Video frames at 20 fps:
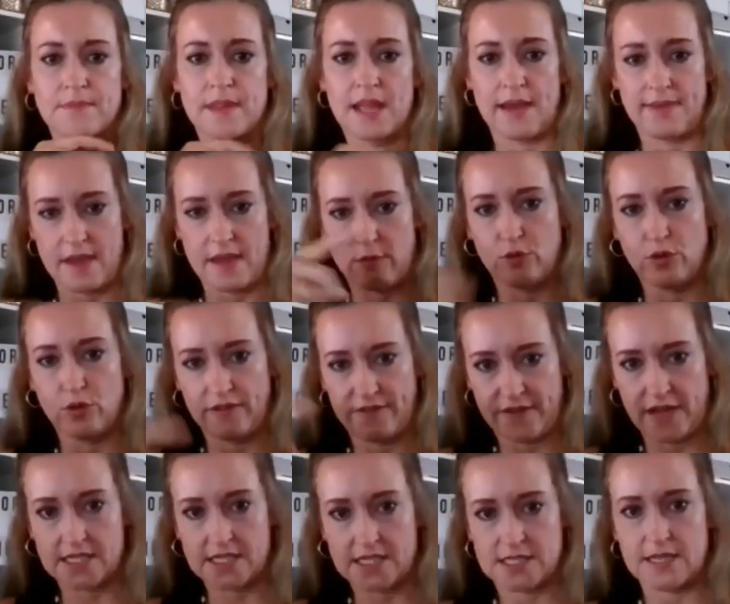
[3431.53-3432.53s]
and that will
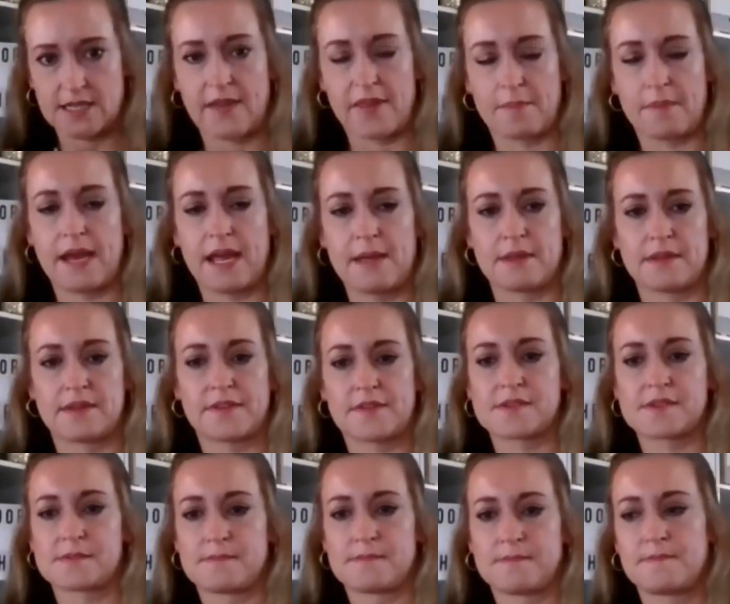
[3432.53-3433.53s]
affect other
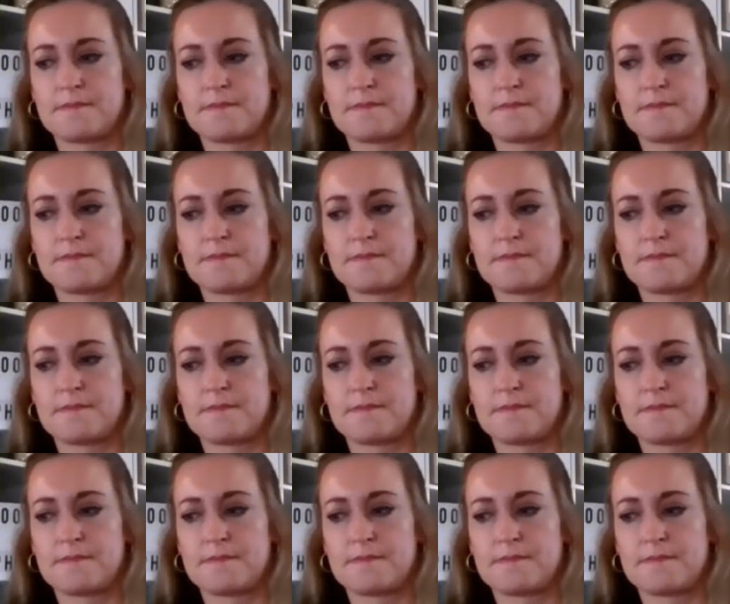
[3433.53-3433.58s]
payments.